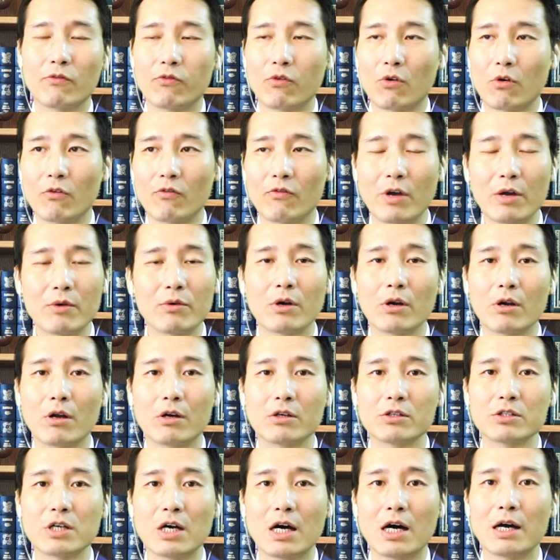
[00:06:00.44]
work for a very
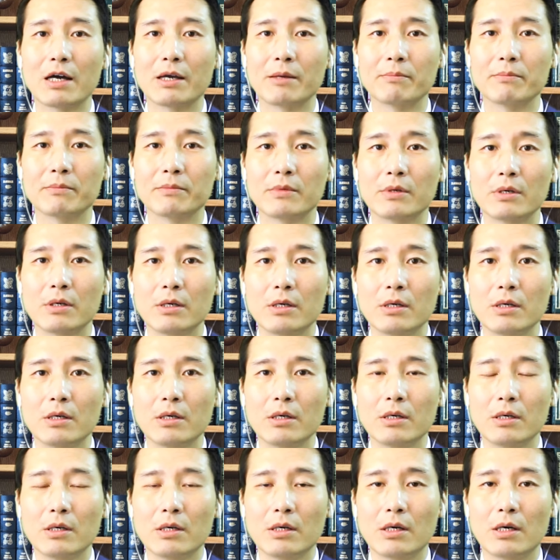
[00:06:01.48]
long time.
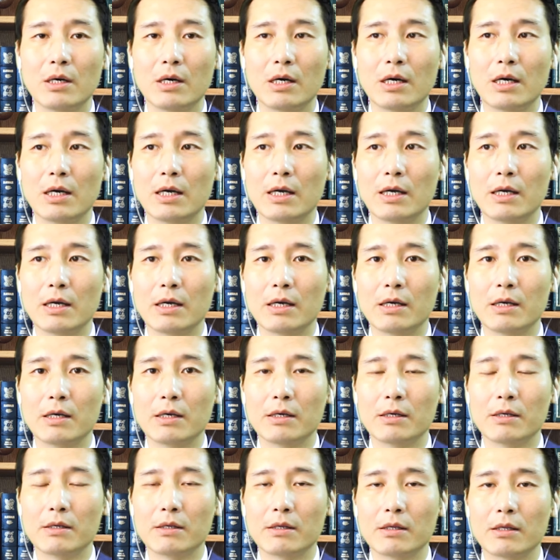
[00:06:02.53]

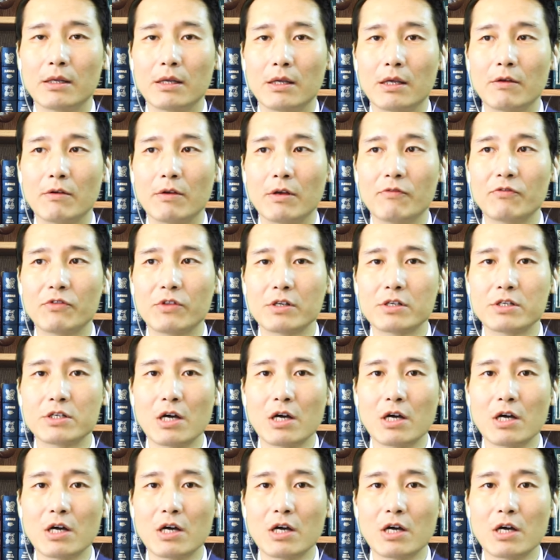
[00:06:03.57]
If